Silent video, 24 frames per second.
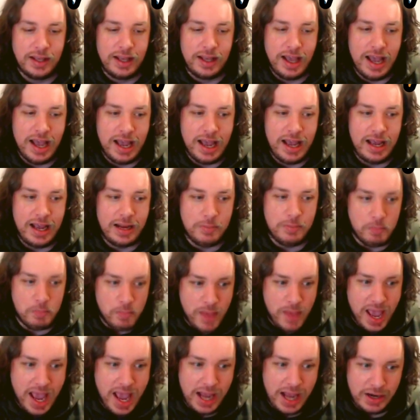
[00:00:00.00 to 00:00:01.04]
And
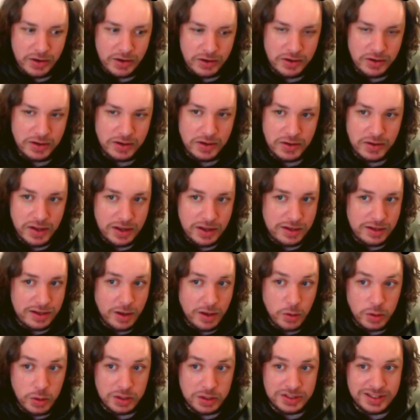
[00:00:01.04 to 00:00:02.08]
man, I
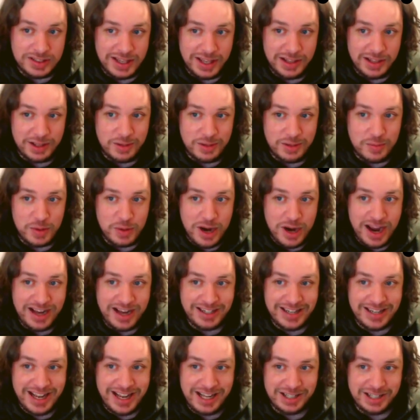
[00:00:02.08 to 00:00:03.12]
will say though, Bryan
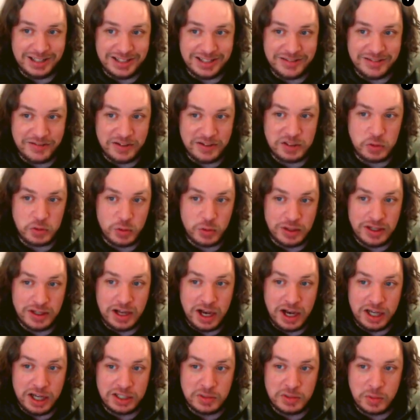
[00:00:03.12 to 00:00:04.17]
Danielson versus Will
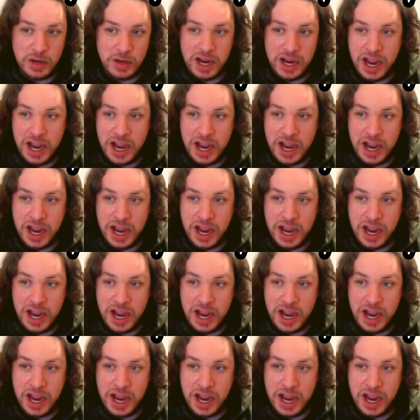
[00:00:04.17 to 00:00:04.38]
Ospreay.